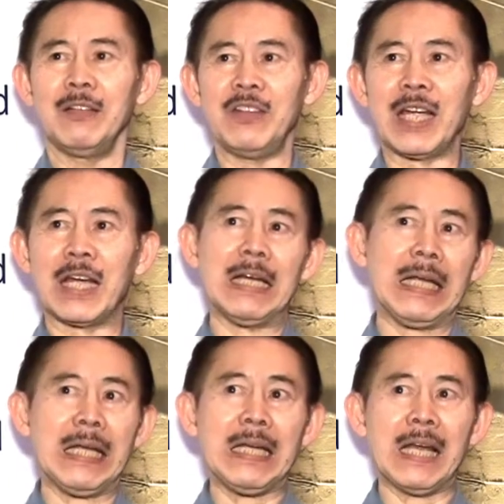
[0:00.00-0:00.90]

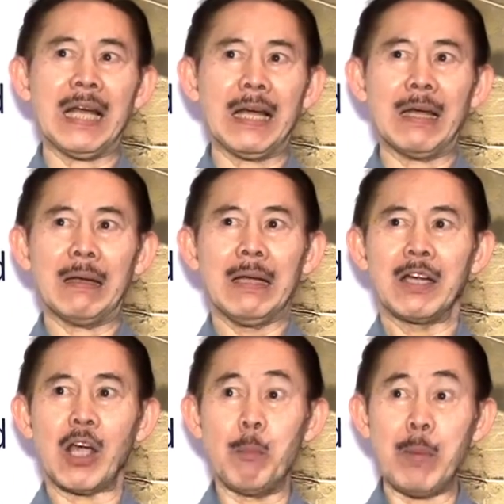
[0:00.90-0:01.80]
Secondly, the
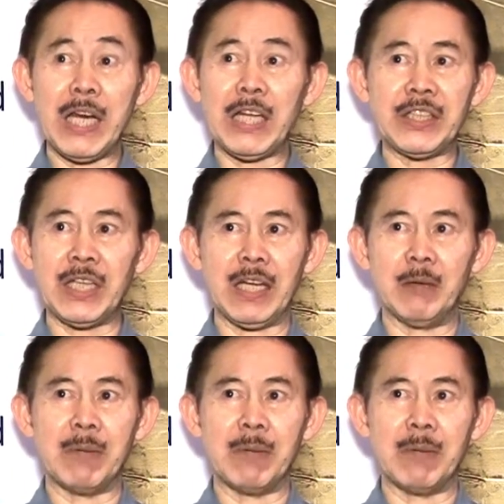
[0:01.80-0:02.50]
community